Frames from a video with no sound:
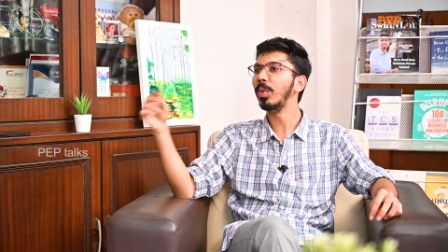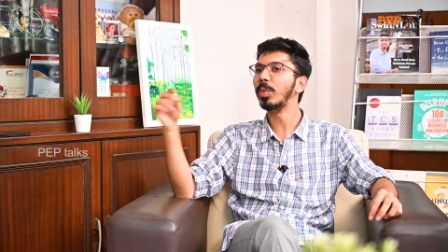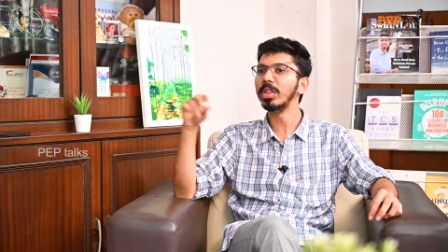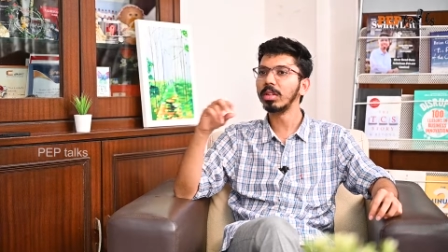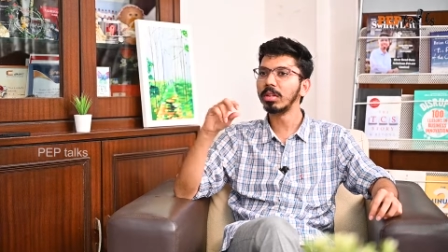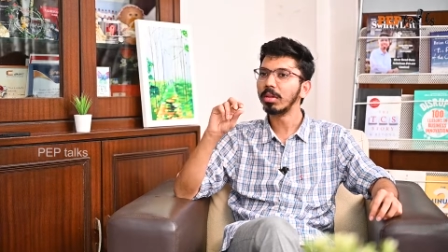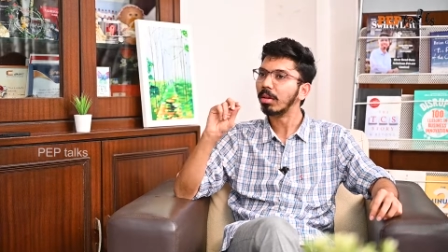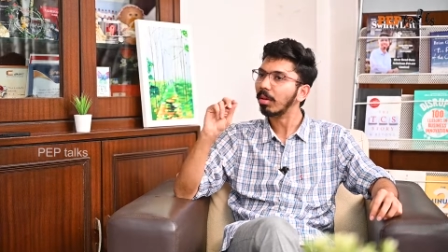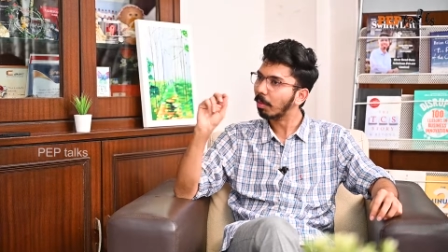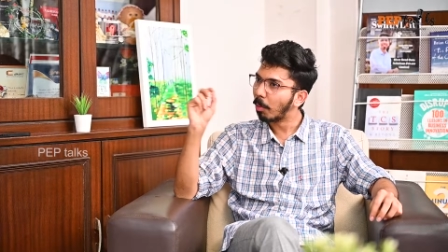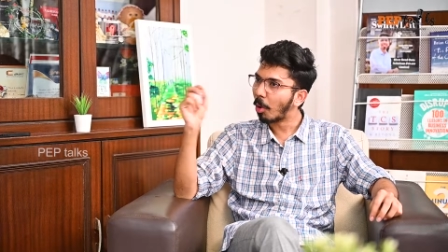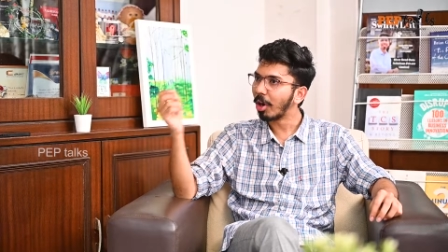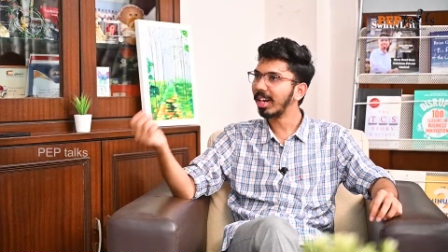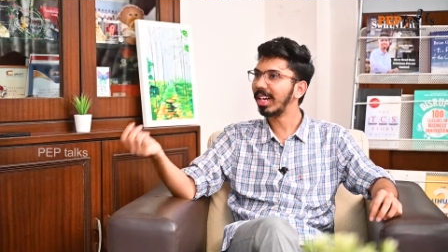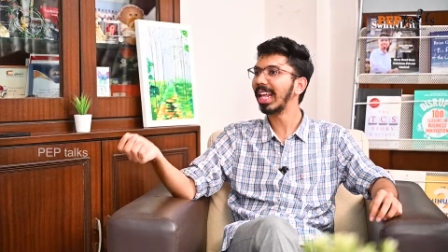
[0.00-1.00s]
with the
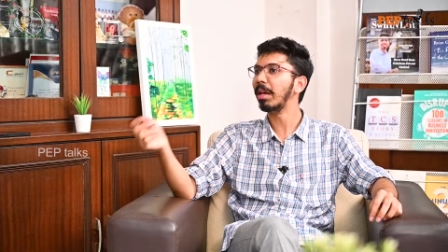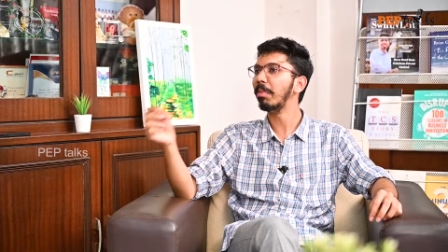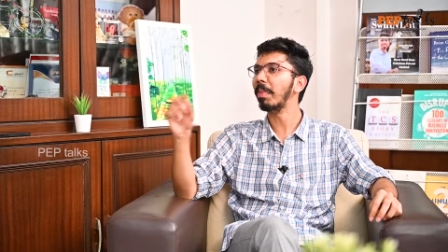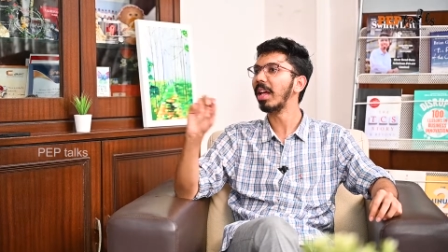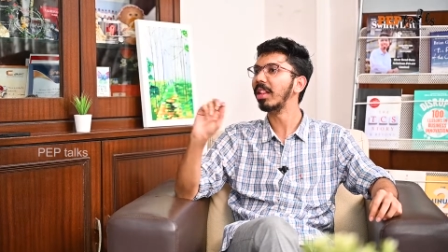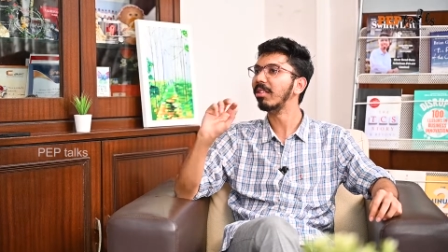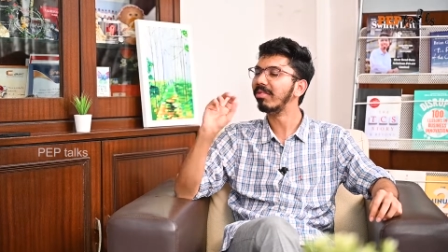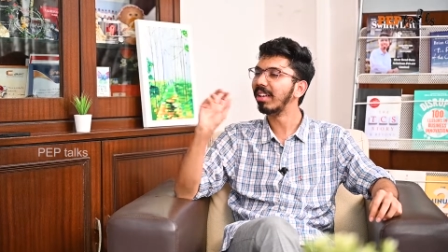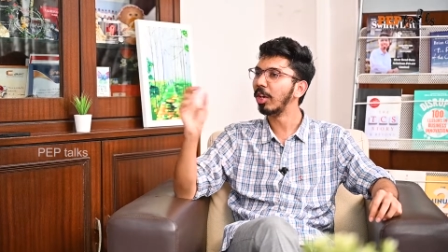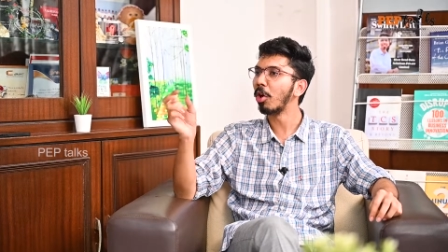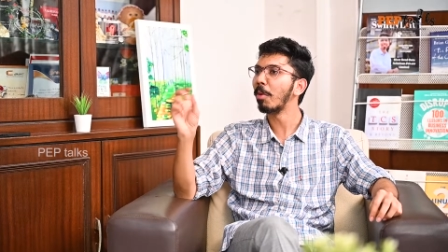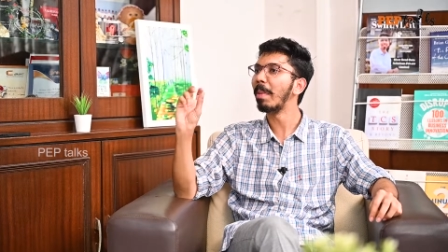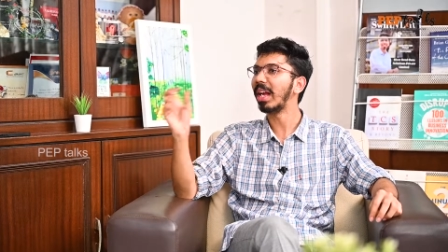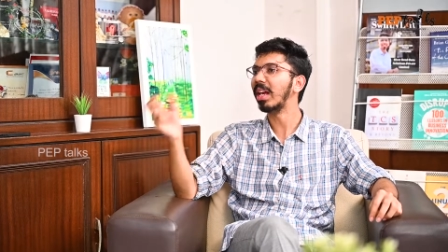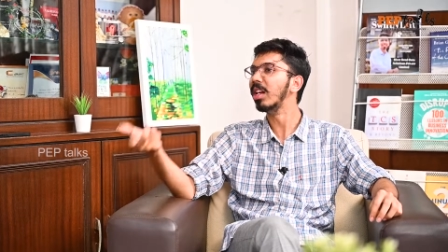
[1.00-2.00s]
body type and the way
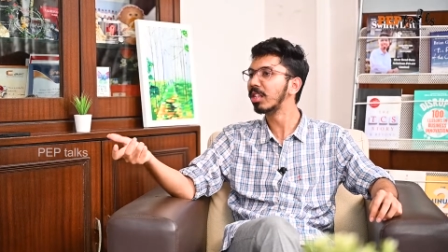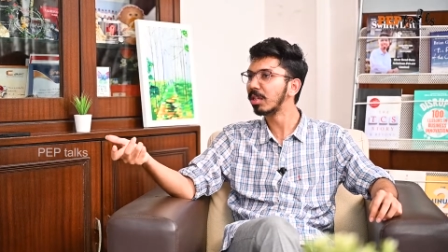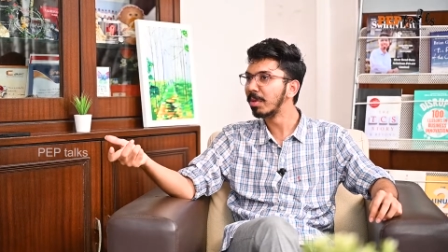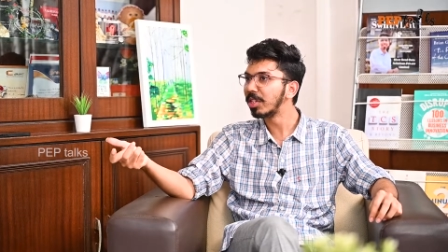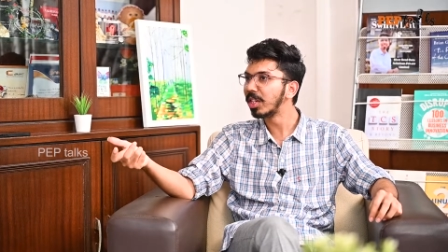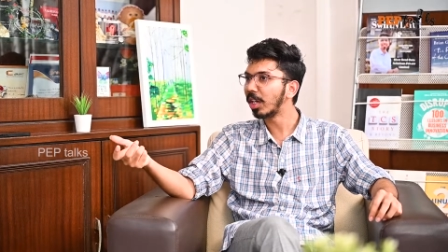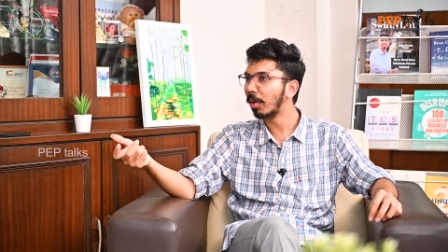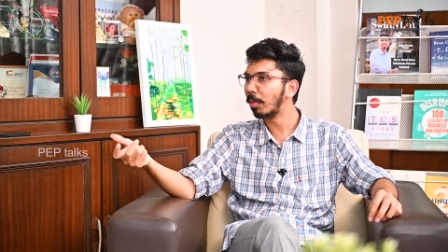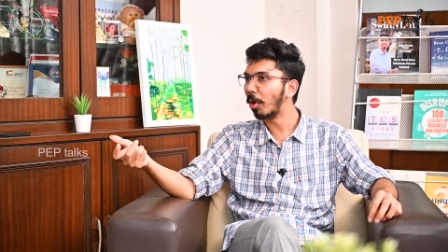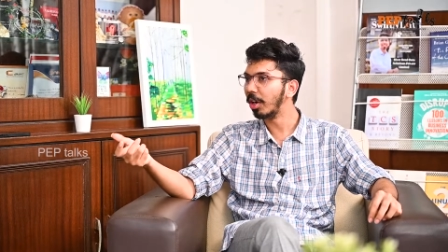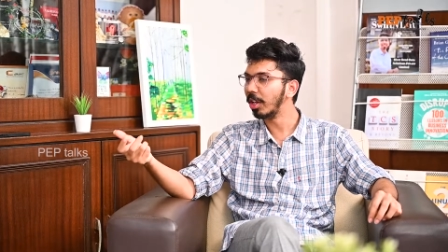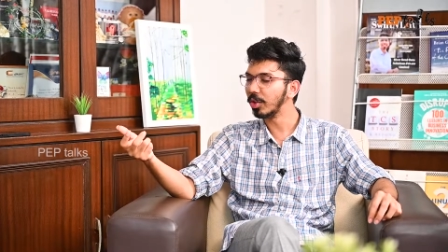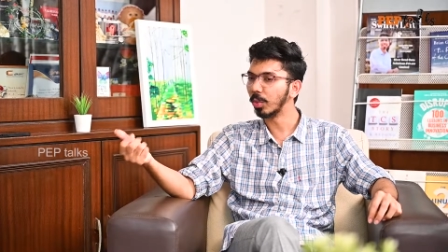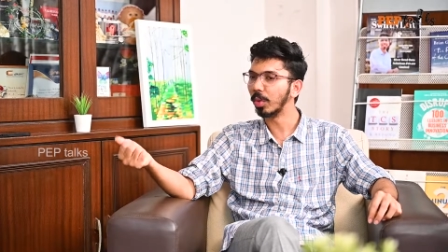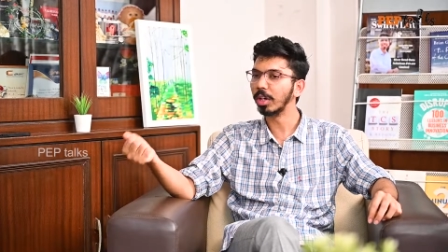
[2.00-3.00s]
your mechanism inside your
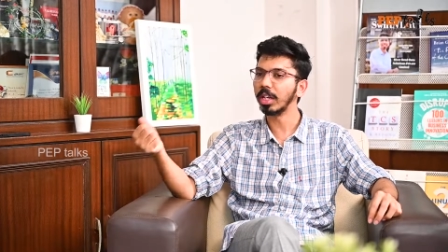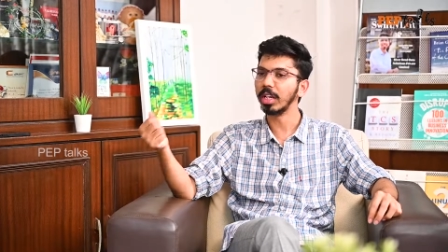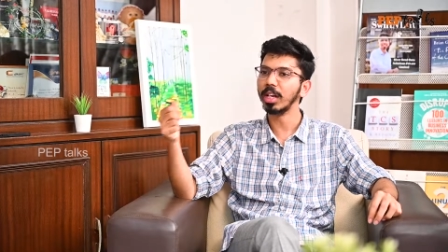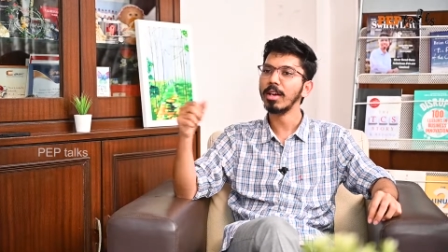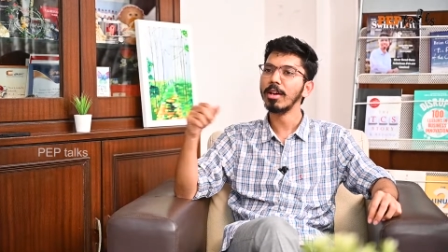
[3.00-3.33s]
body is working.